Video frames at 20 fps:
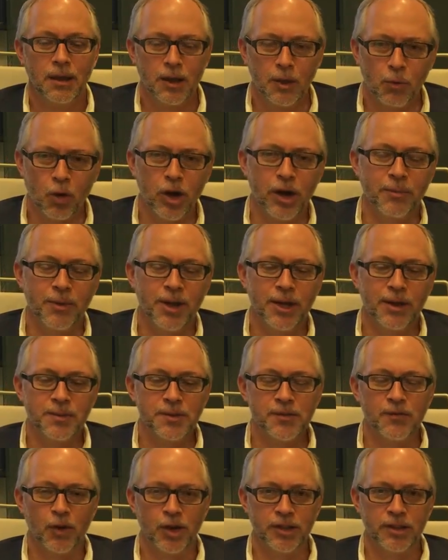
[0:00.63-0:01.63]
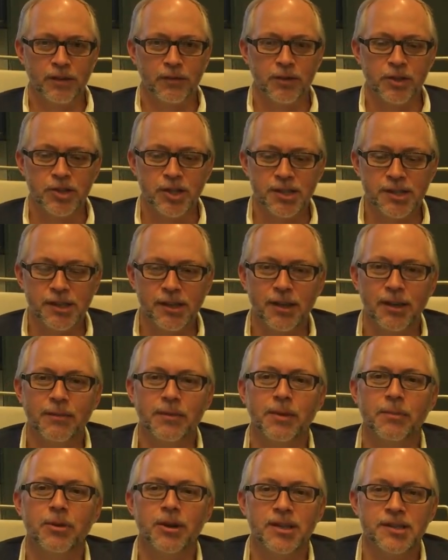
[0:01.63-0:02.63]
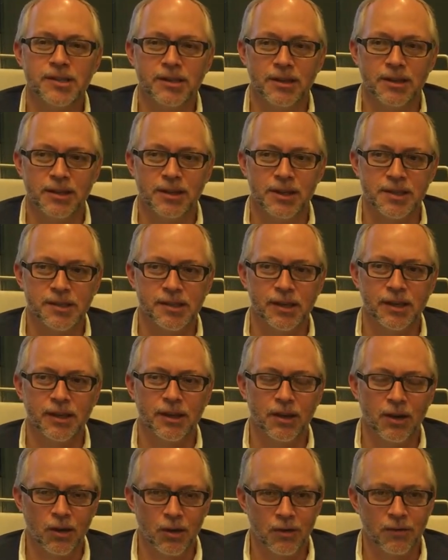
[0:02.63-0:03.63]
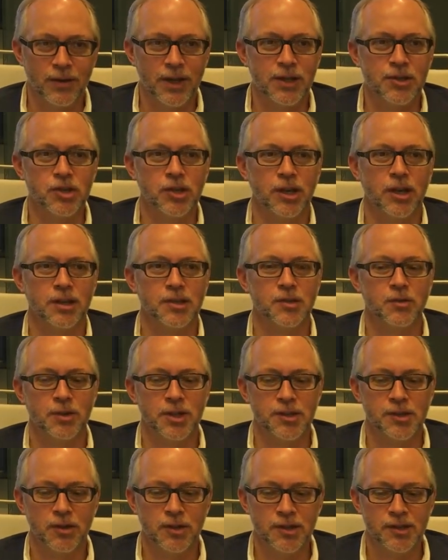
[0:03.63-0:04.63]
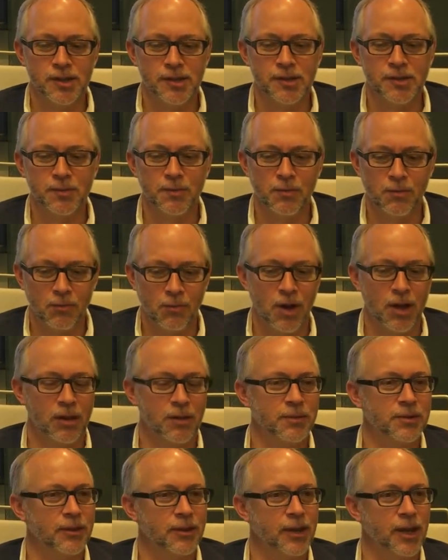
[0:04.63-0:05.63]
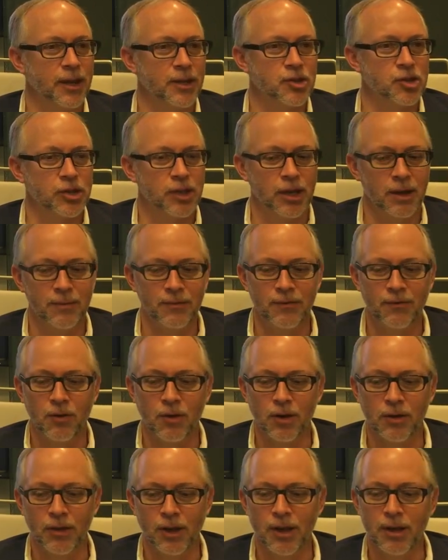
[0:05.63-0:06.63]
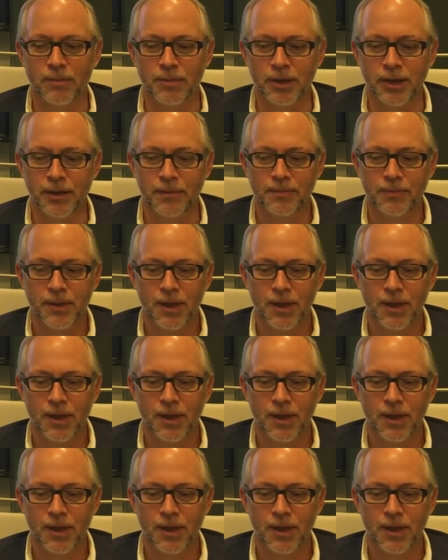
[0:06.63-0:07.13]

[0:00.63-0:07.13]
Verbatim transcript: Good morning, my name is Wojtek Wodzicki. I'm the president and CEO of NGEx Resources. Welcome to the AGM for the company.